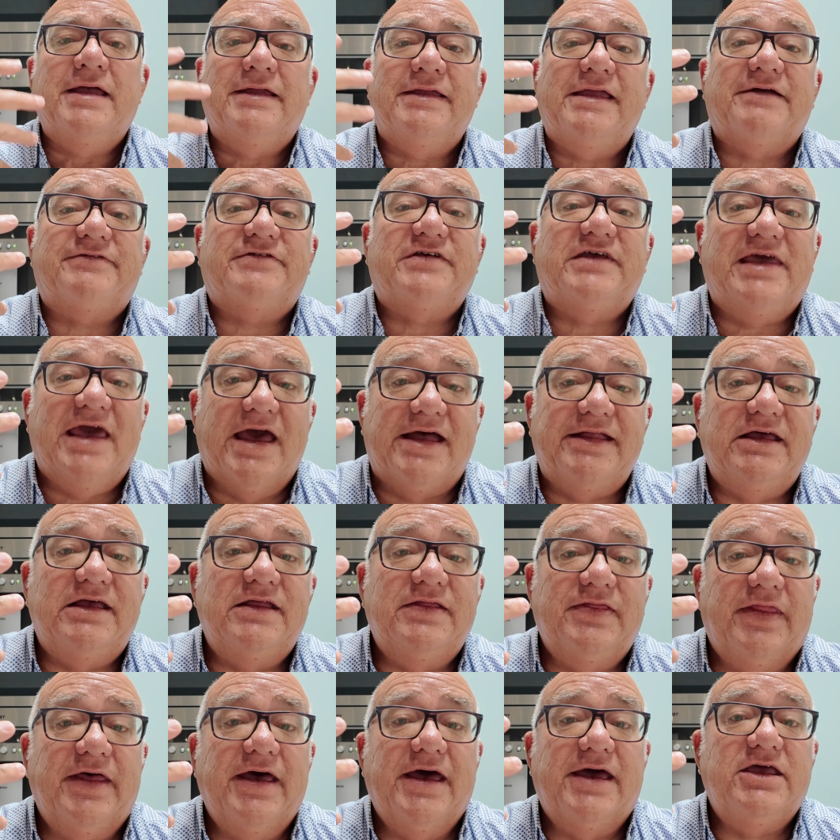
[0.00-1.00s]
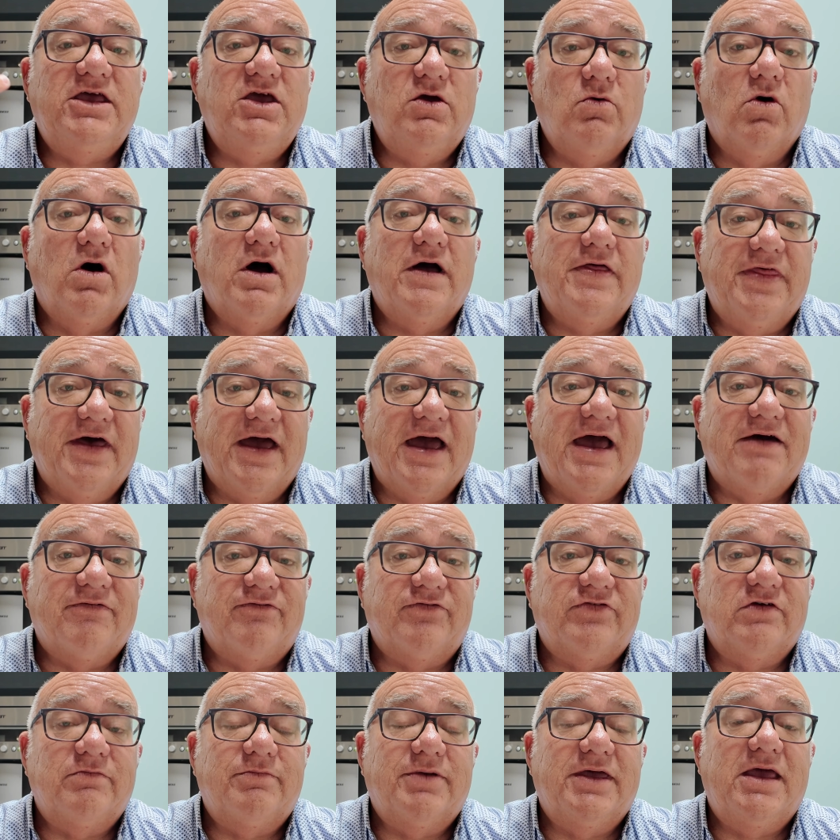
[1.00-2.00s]
Now to get in there you either
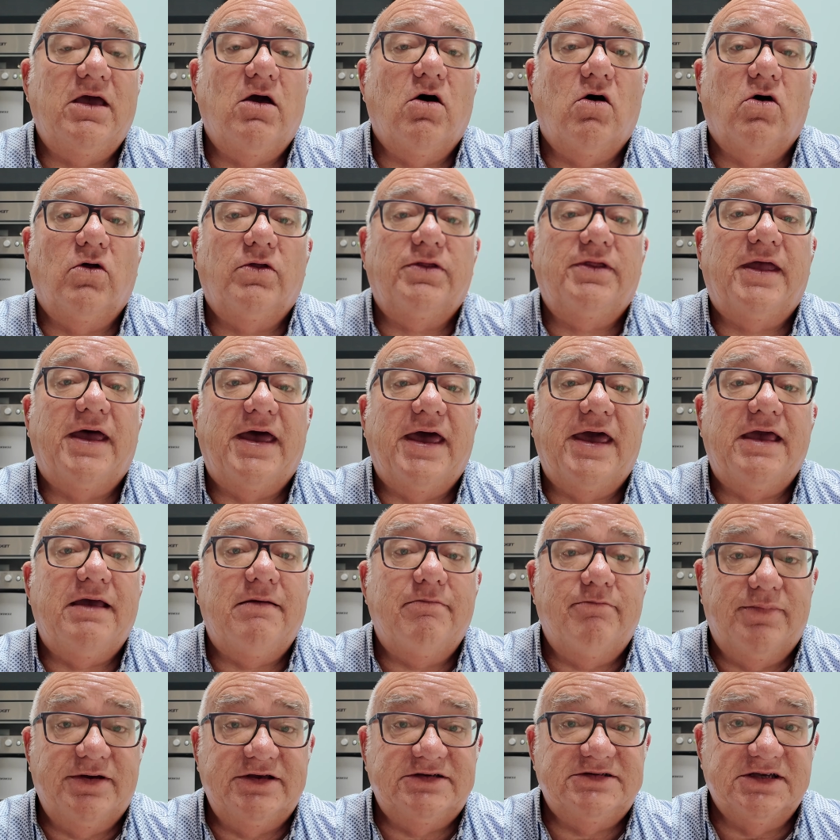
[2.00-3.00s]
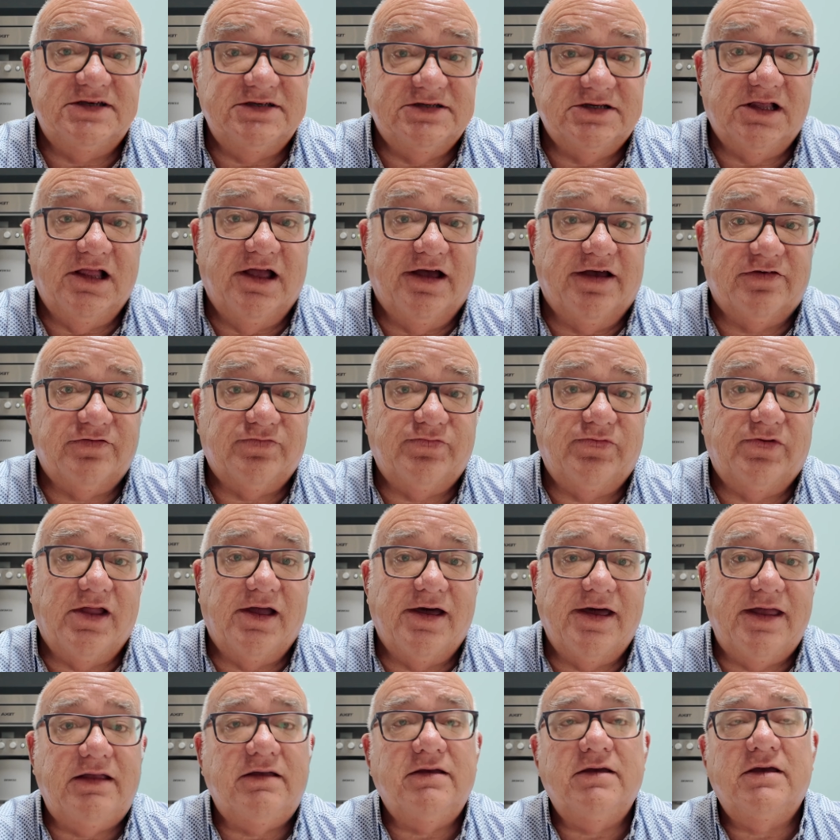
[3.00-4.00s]
have to be on a business class
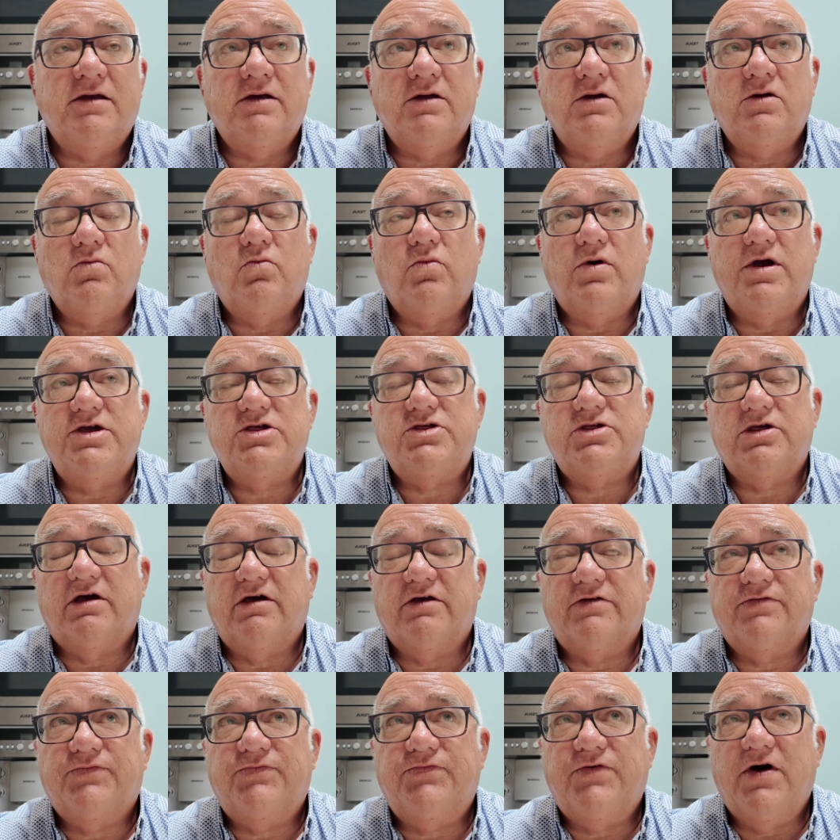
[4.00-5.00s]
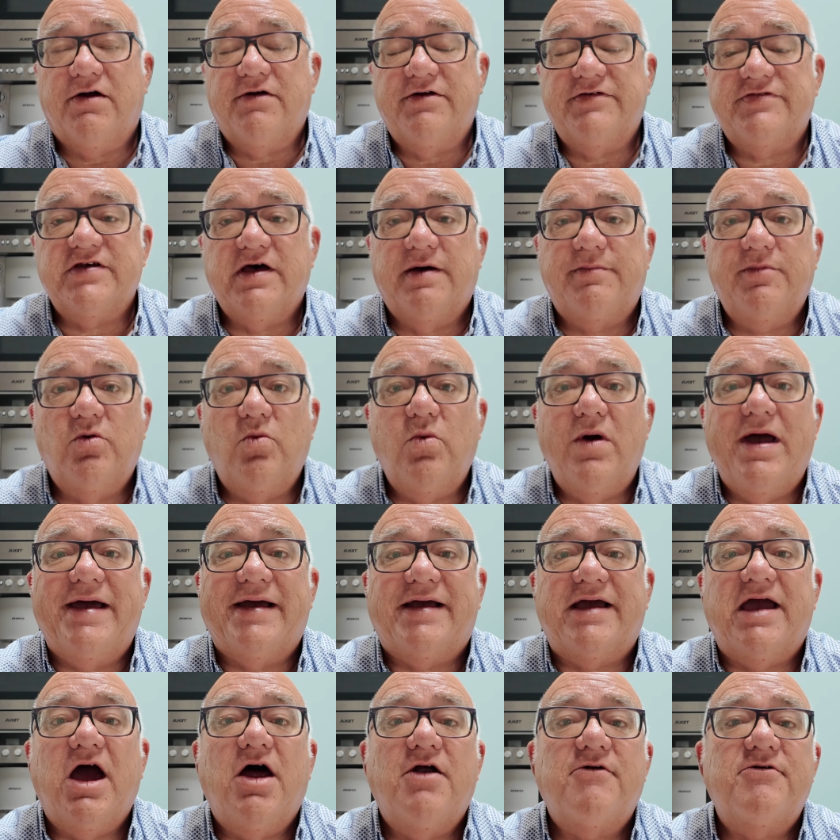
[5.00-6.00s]
flight, which as far as I'm aware
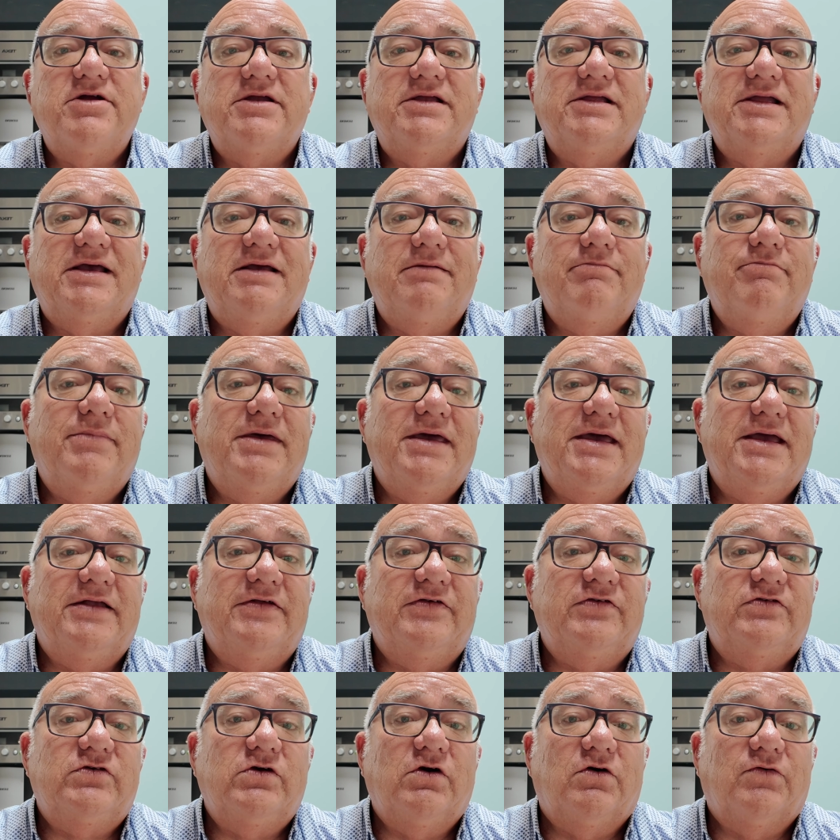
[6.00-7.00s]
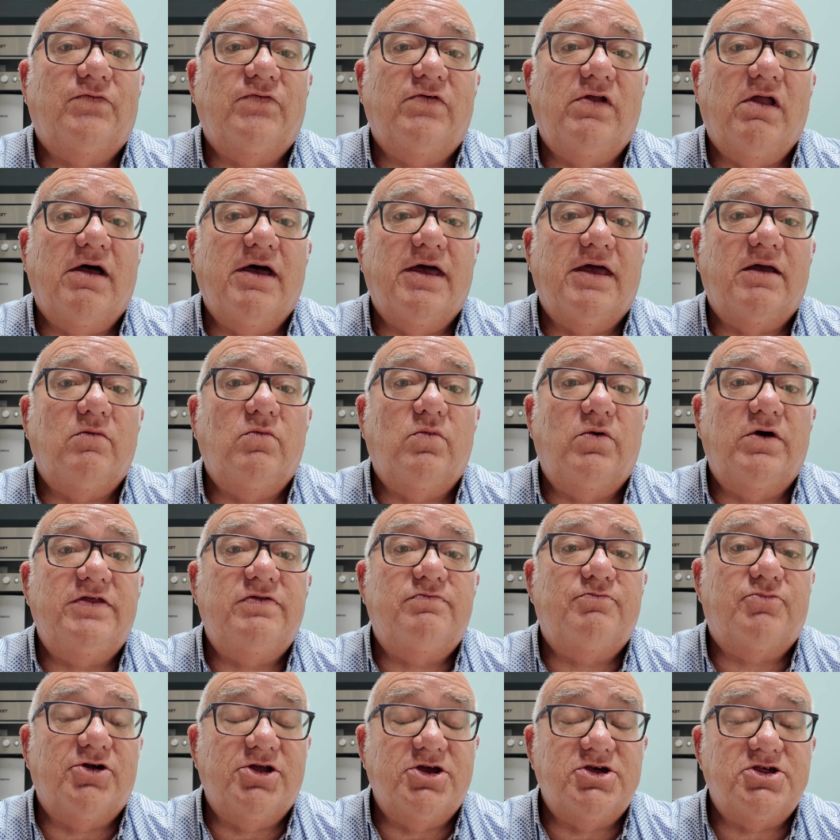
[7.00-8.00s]
currently means you're flying
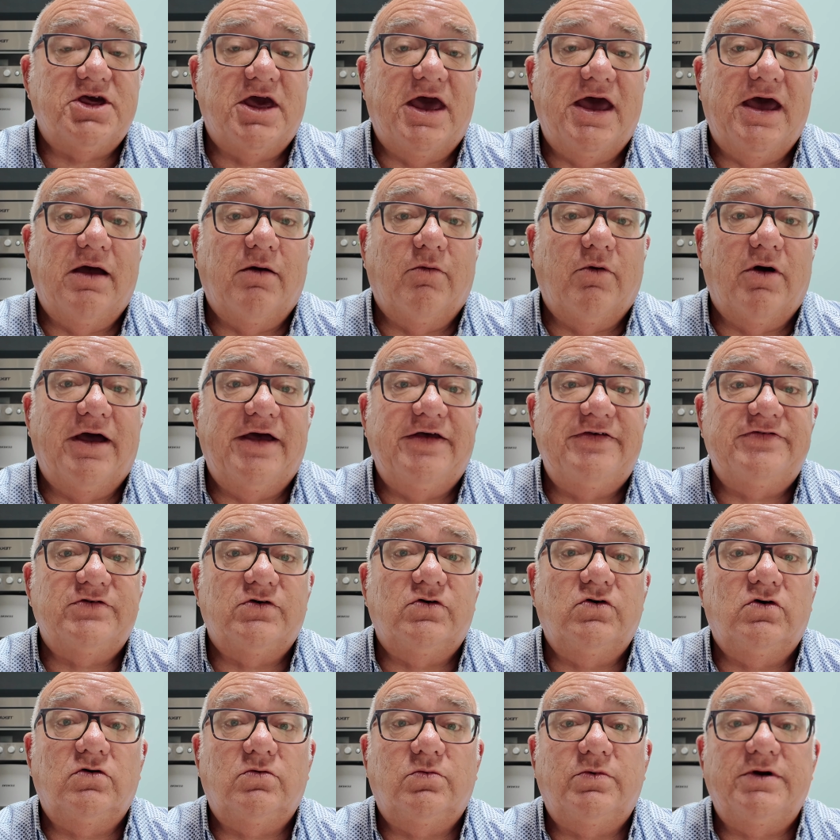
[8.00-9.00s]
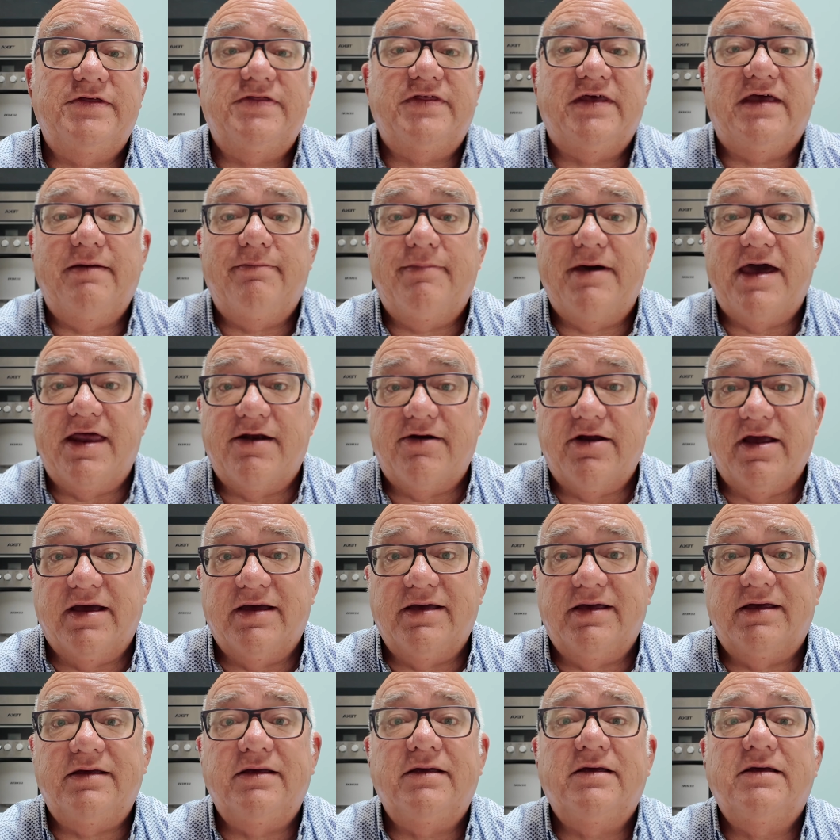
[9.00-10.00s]
with British Airways or with
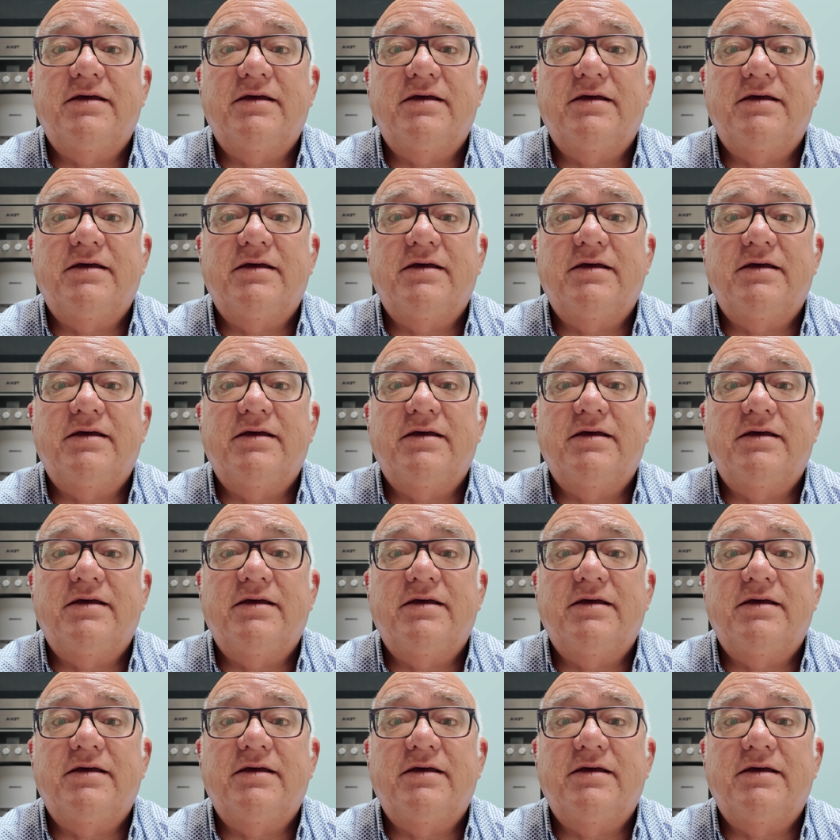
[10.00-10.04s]
Iberia,